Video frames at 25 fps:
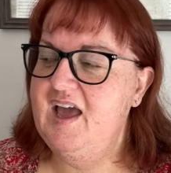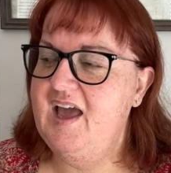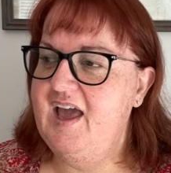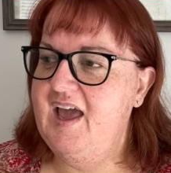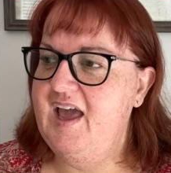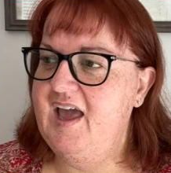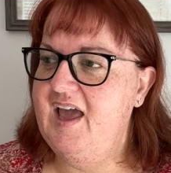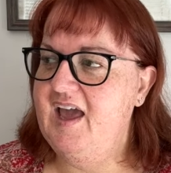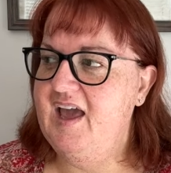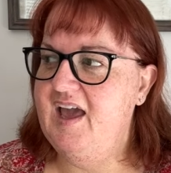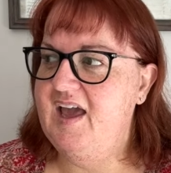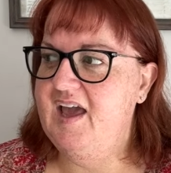
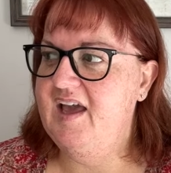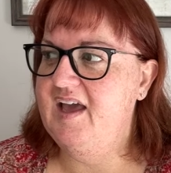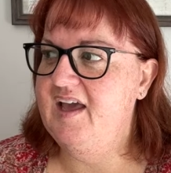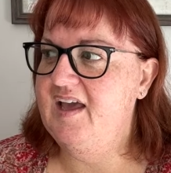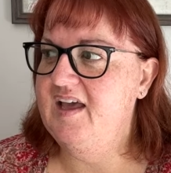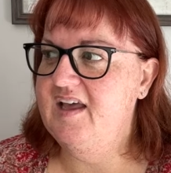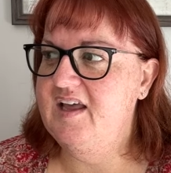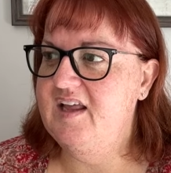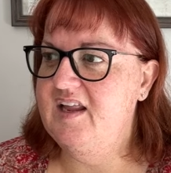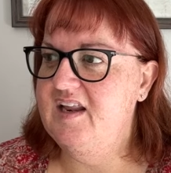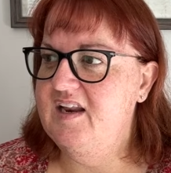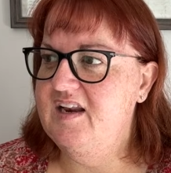
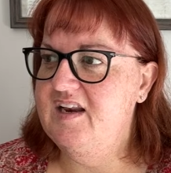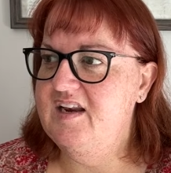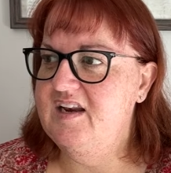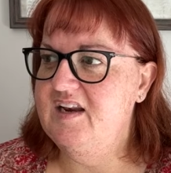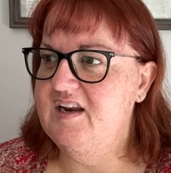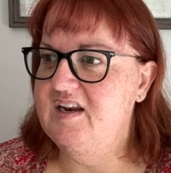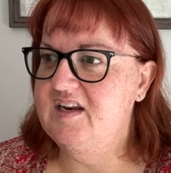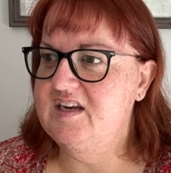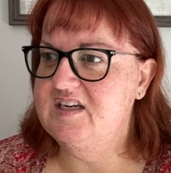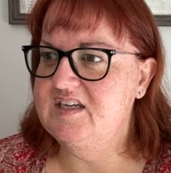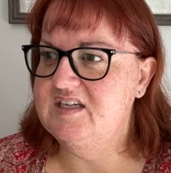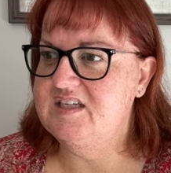
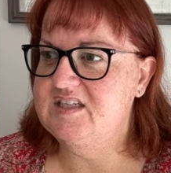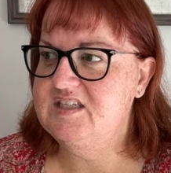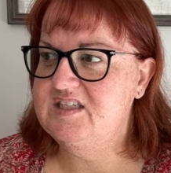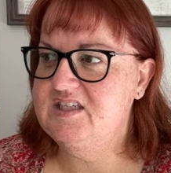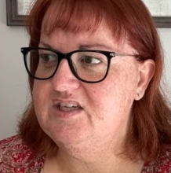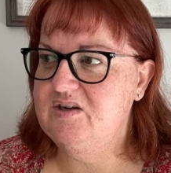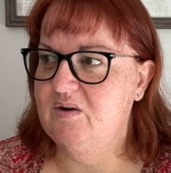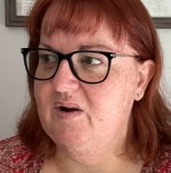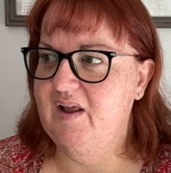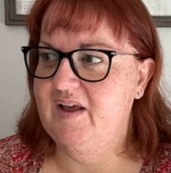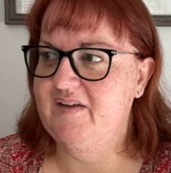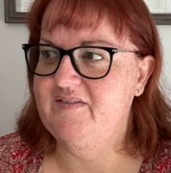and
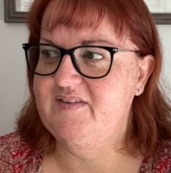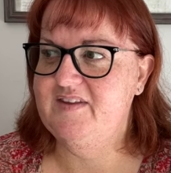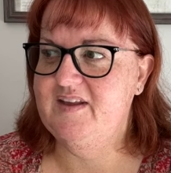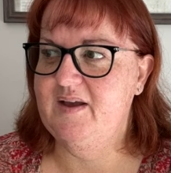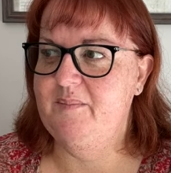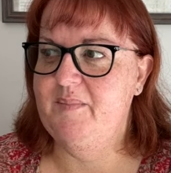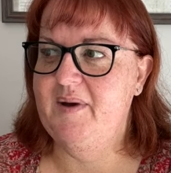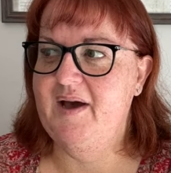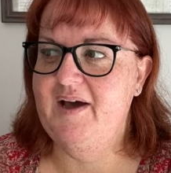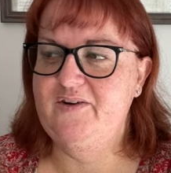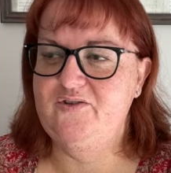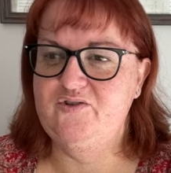you'll have
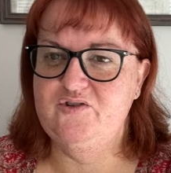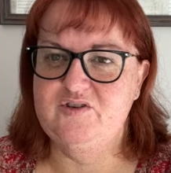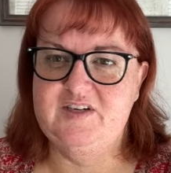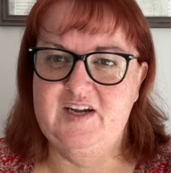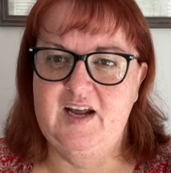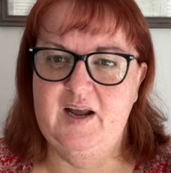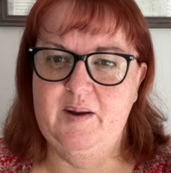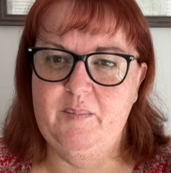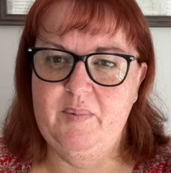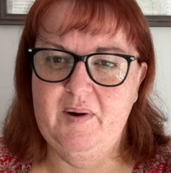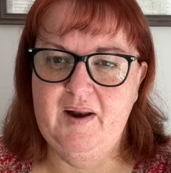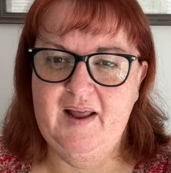some
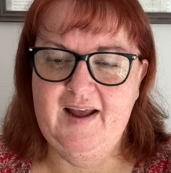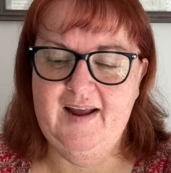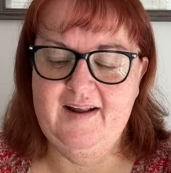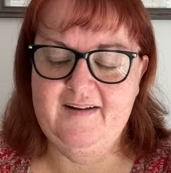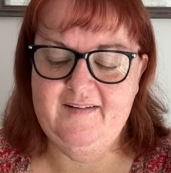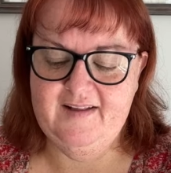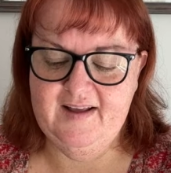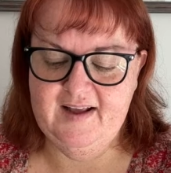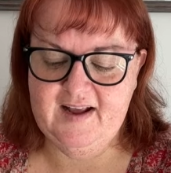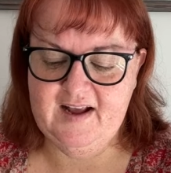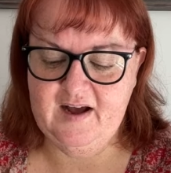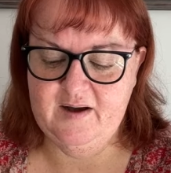100-day plan
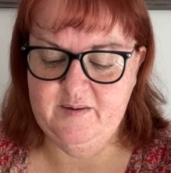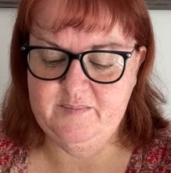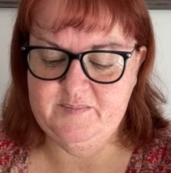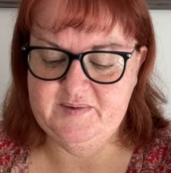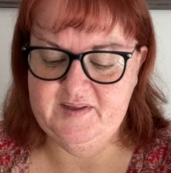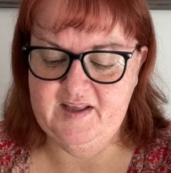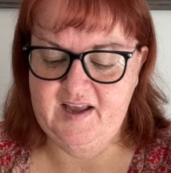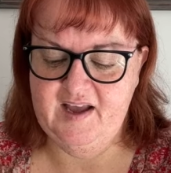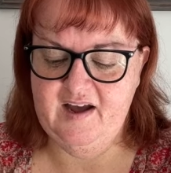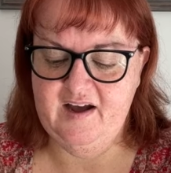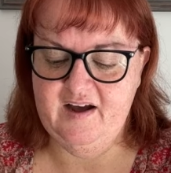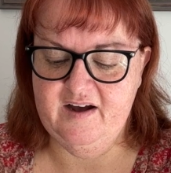that
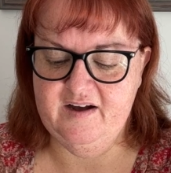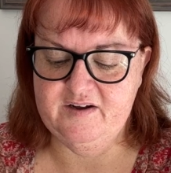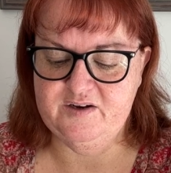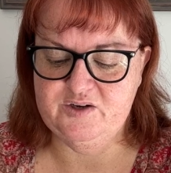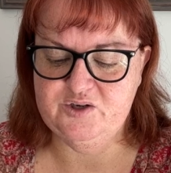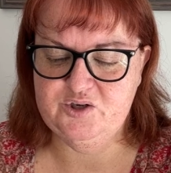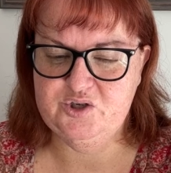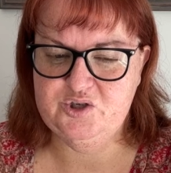comes out.